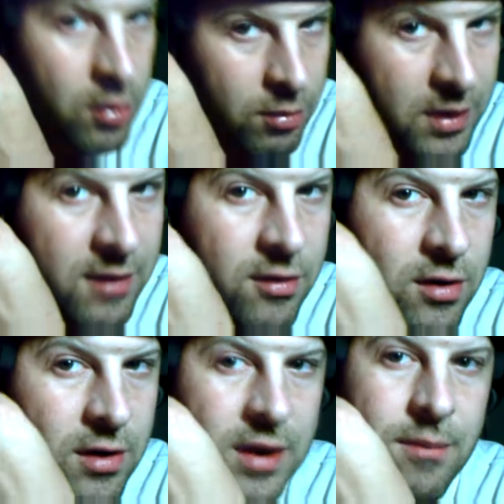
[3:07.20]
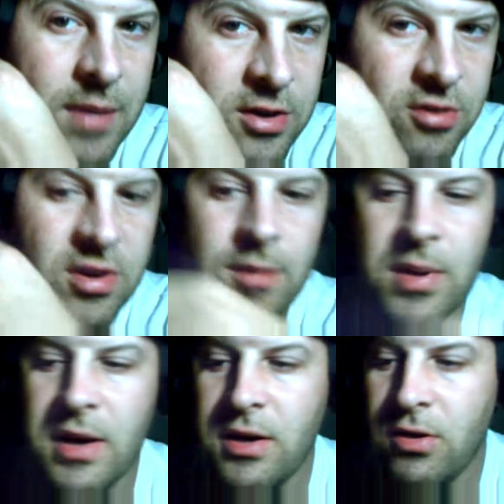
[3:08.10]
for wherever it measures
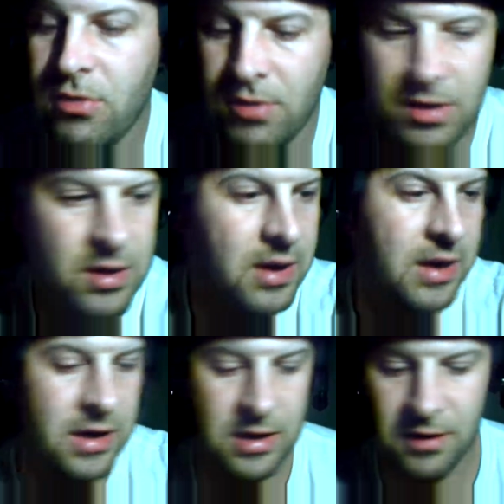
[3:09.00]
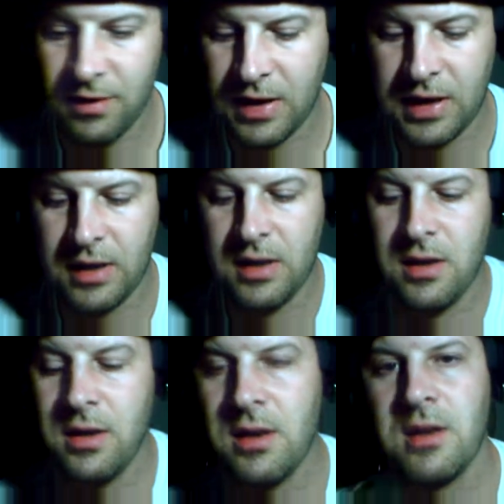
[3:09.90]
up on you on the side.
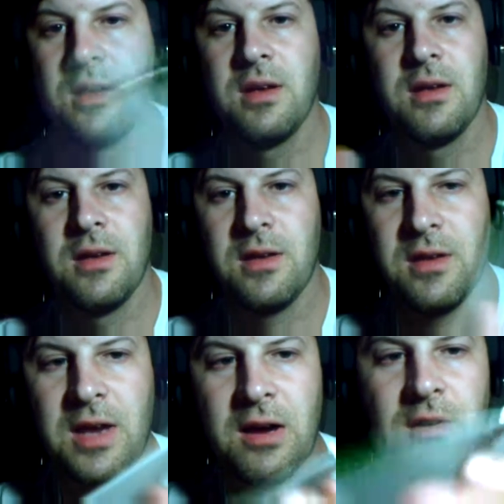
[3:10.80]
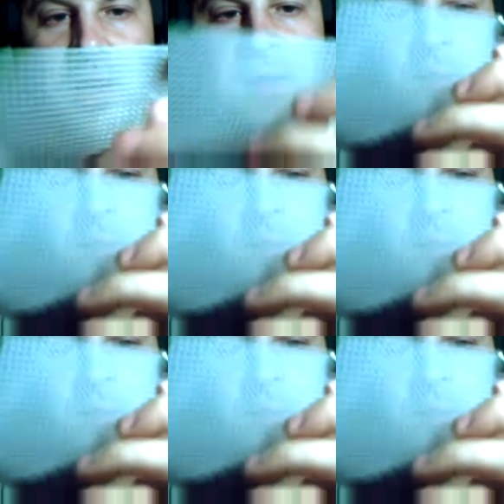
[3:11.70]
I already